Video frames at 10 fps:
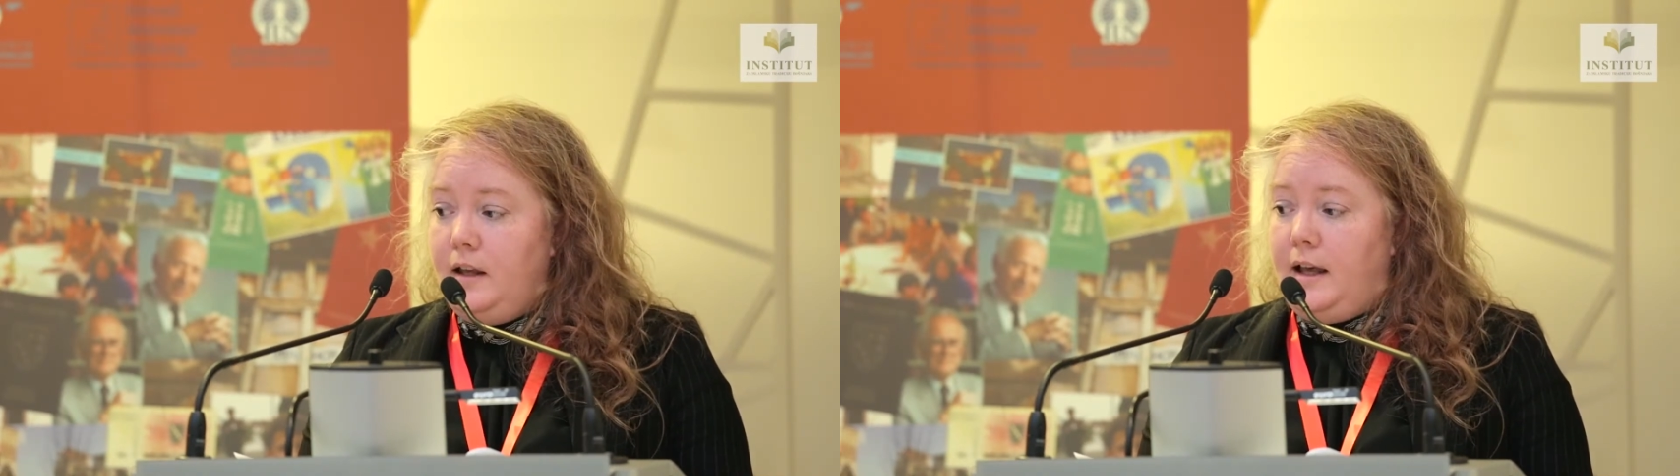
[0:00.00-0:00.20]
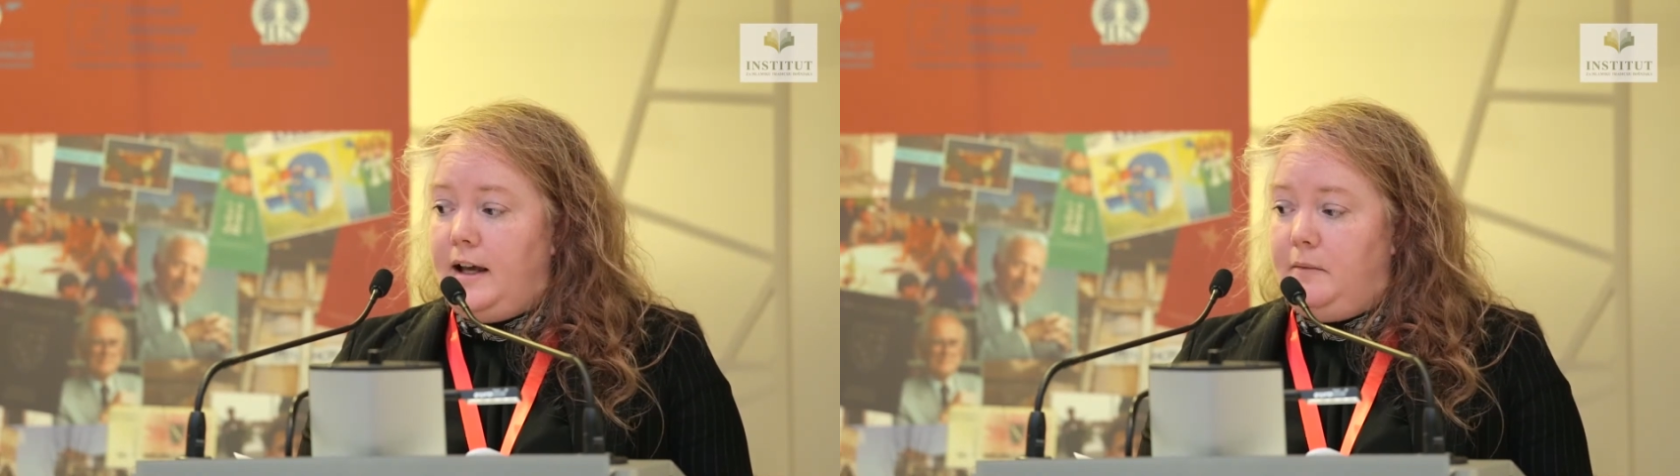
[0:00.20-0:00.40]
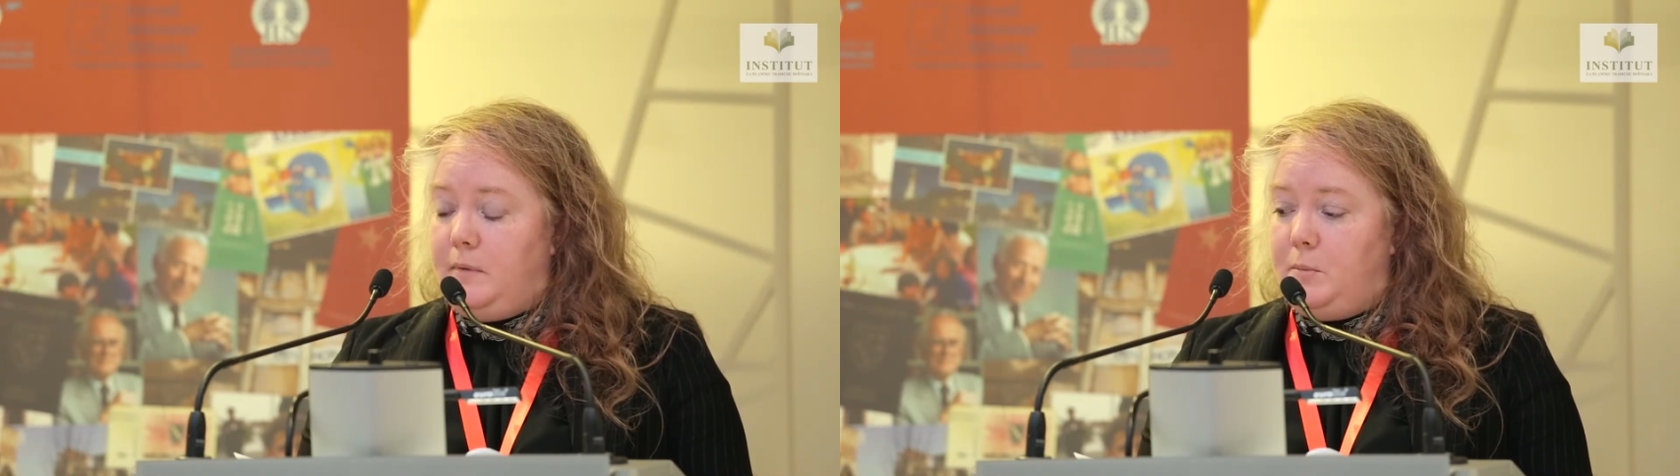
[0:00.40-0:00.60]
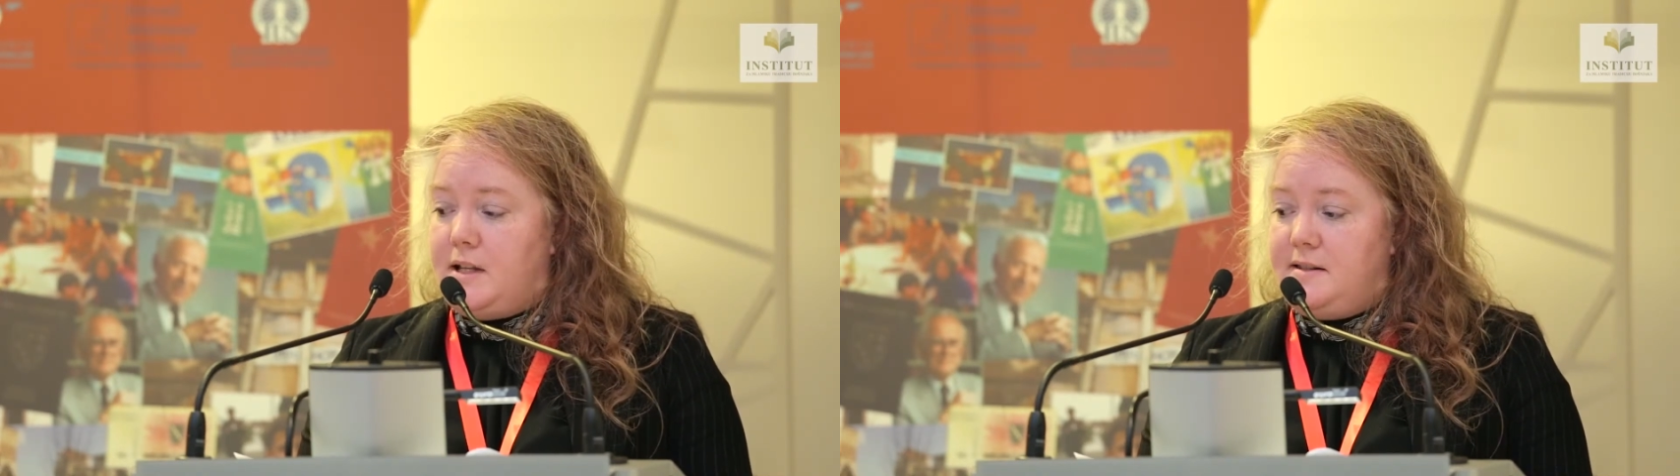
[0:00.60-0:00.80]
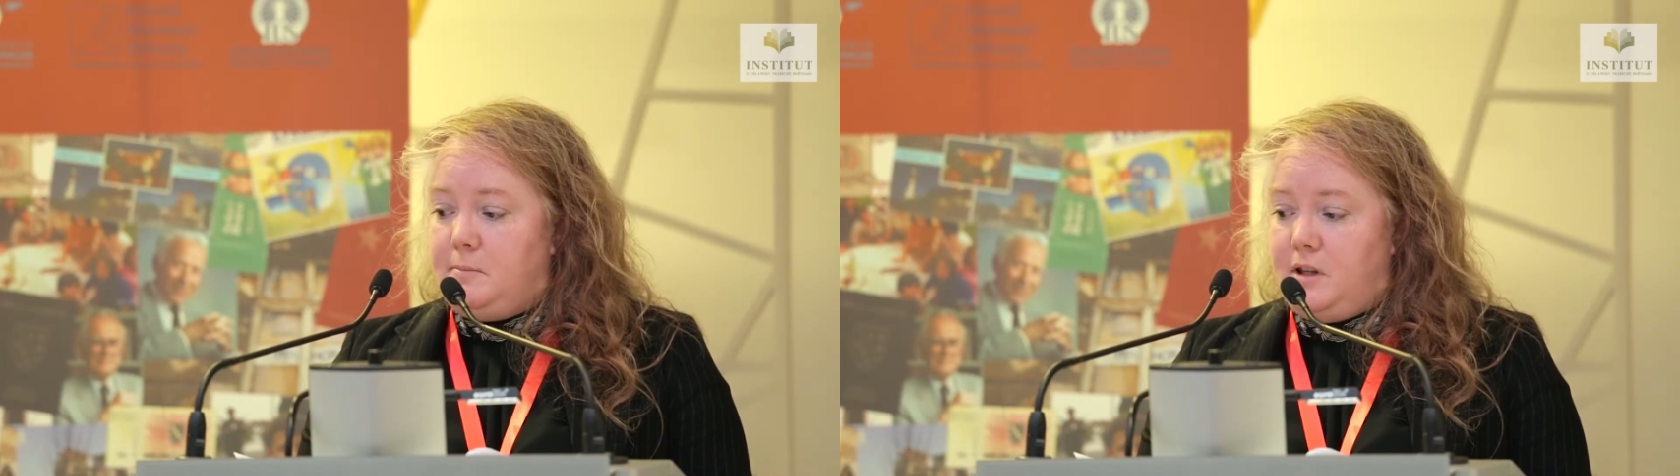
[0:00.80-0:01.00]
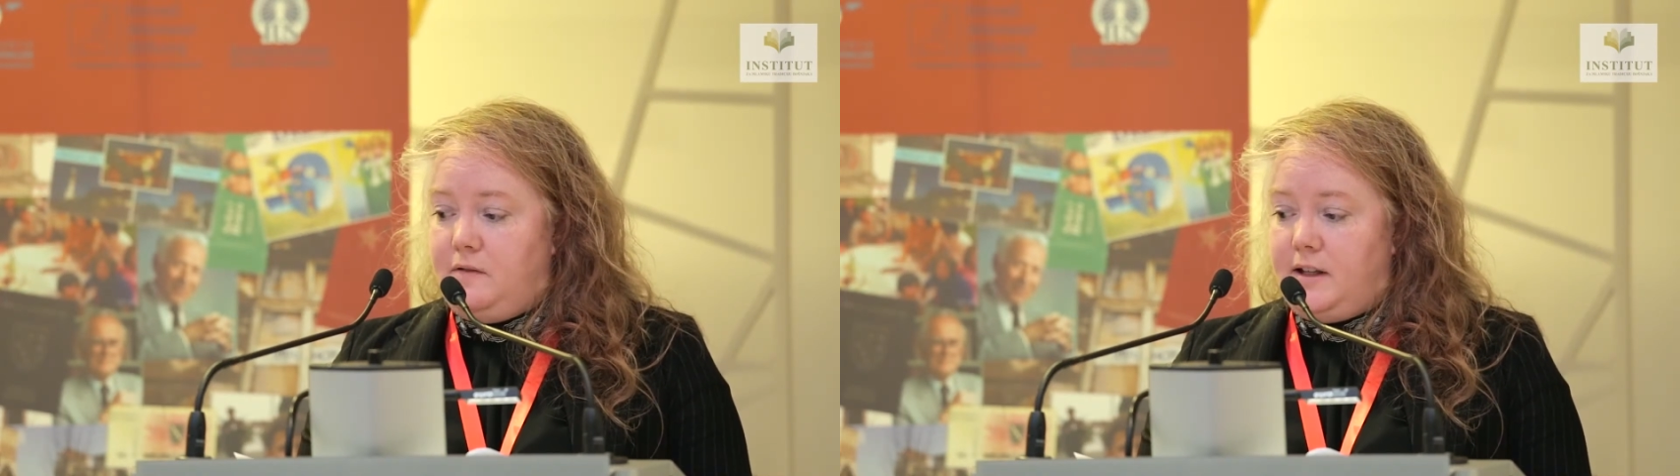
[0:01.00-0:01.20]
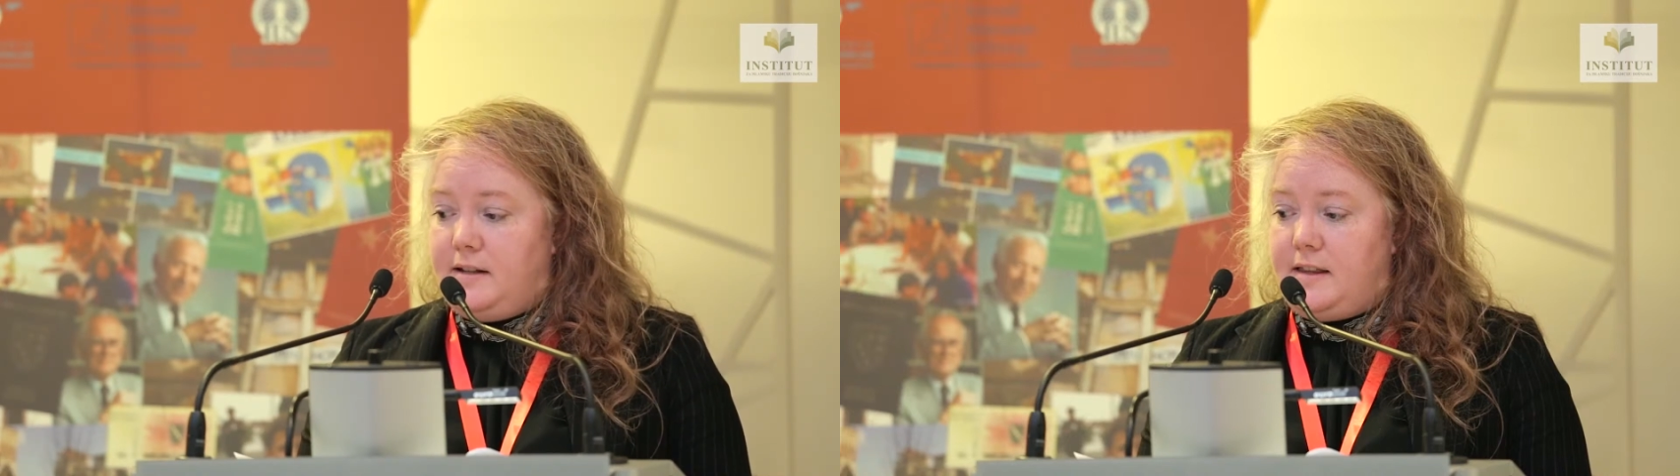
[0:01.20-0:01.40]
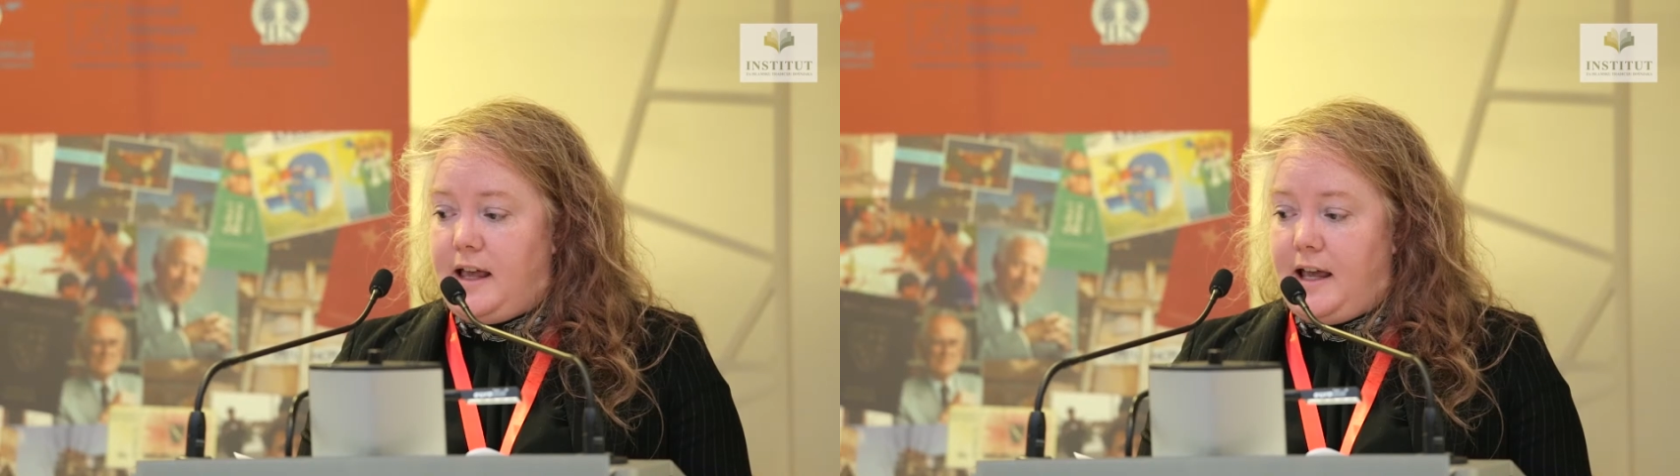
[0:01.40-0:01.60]
and present some of the
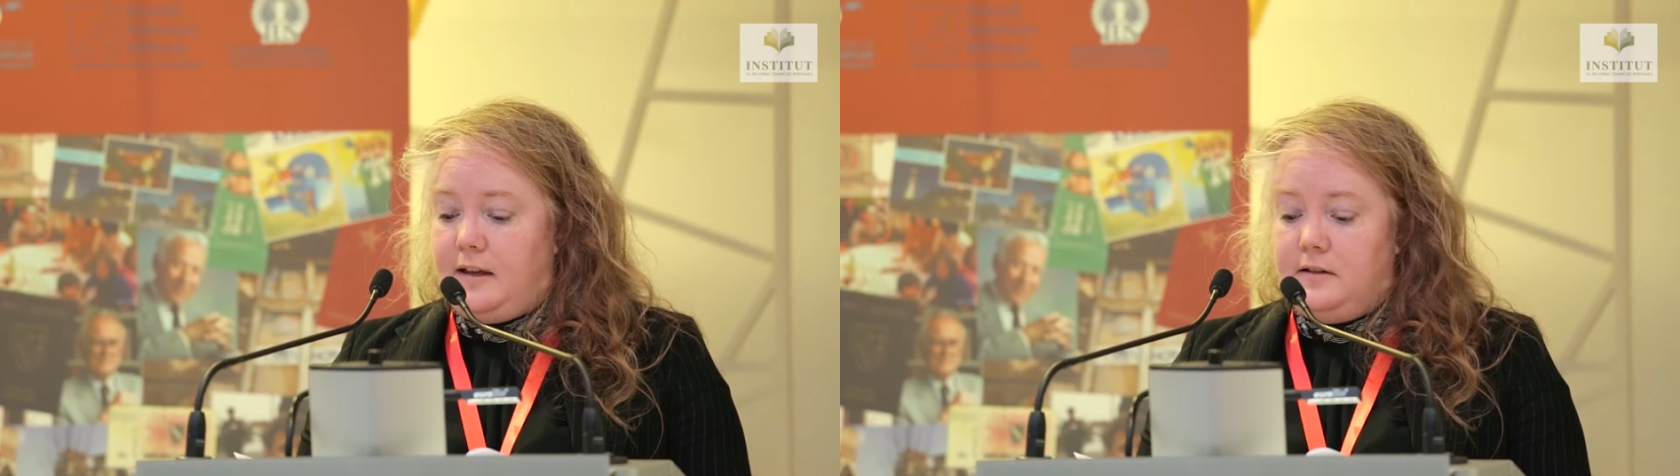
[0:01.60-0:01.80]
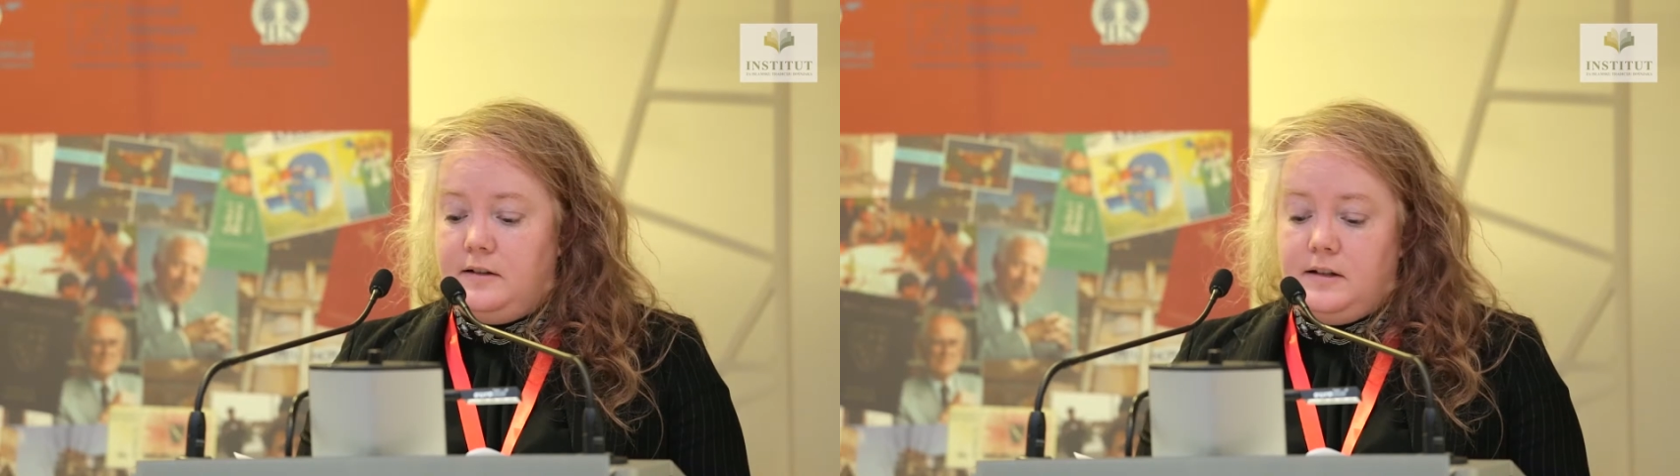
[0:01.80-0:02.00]
figures there.